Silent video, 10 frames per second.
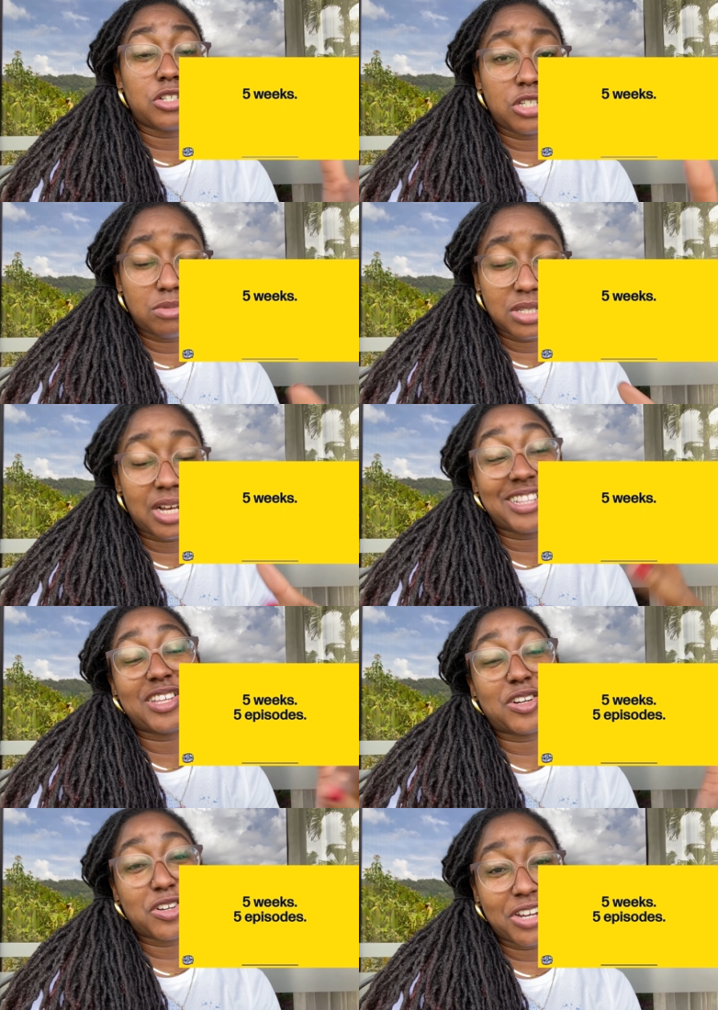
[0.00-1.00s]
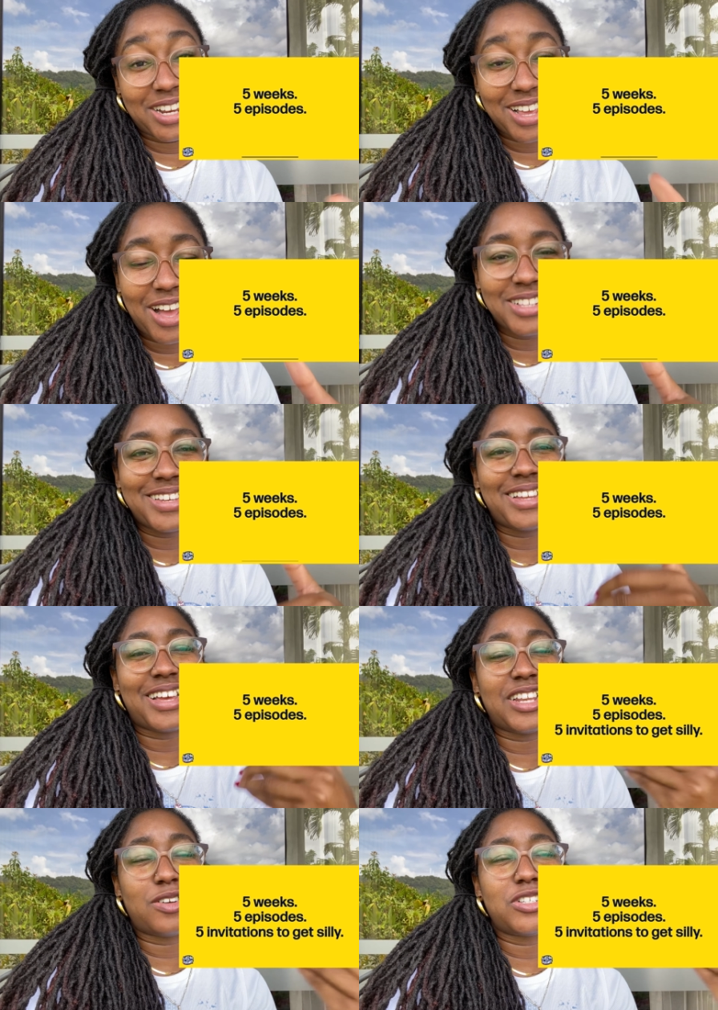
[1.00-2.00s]
she was on there creating content
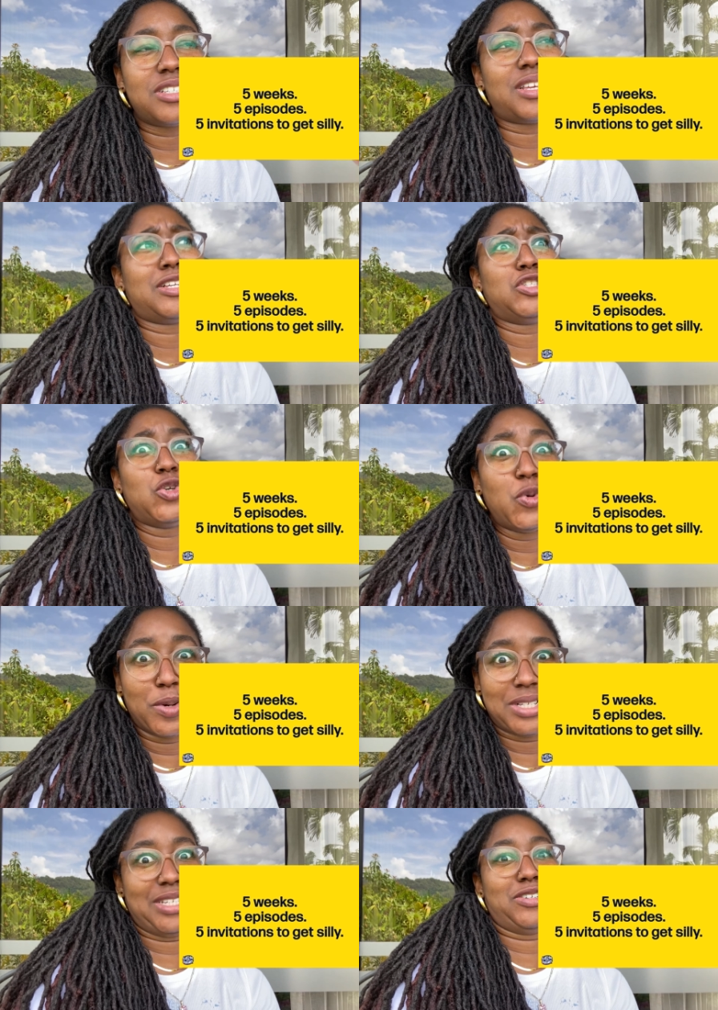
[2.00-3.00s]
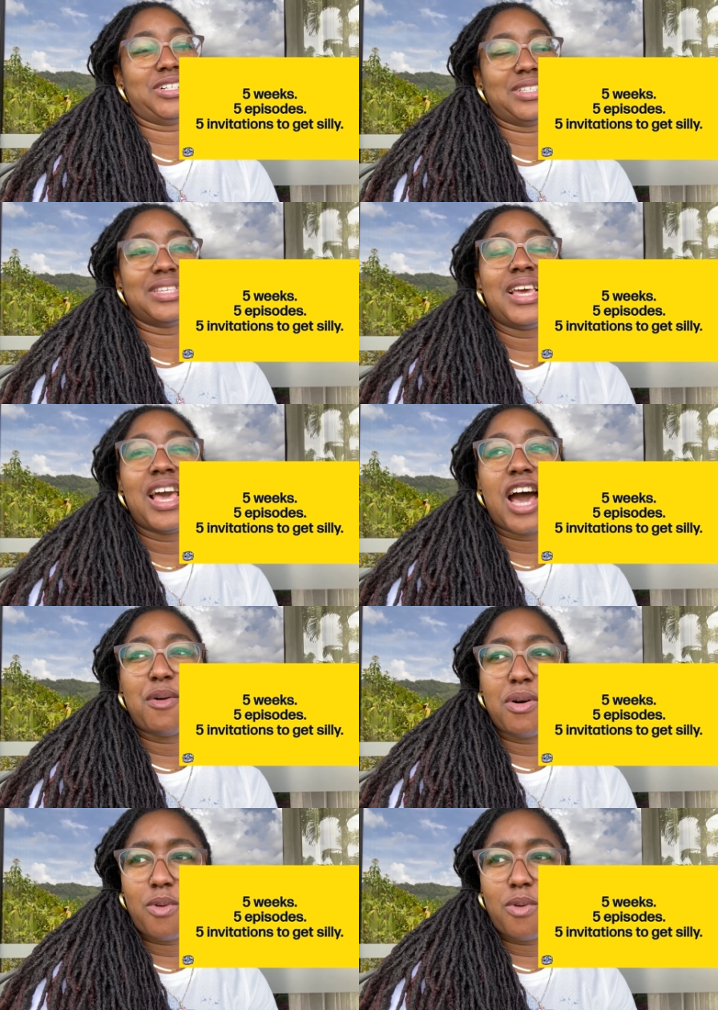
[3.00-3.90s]
and now she's like super serious about